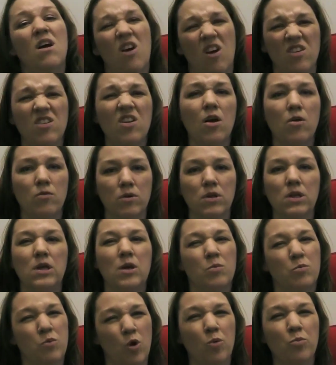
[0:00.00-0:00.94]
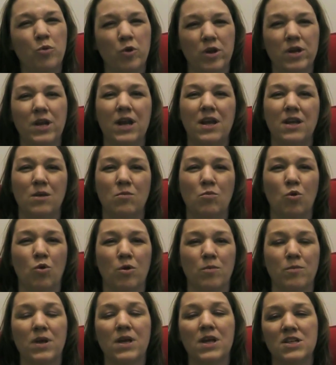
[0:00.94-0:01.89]
are not really appropriate
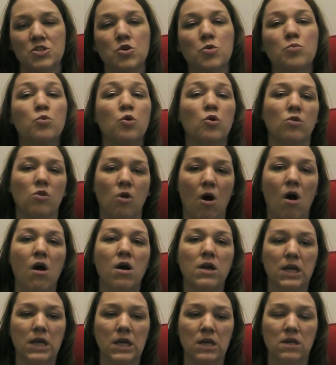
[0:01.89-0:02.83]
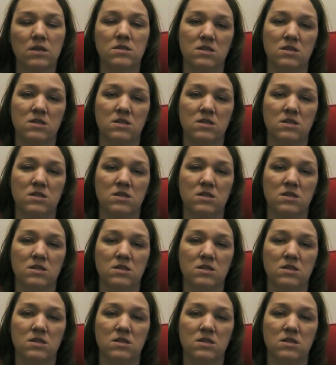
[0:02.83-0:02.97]
anymore because you're prolonging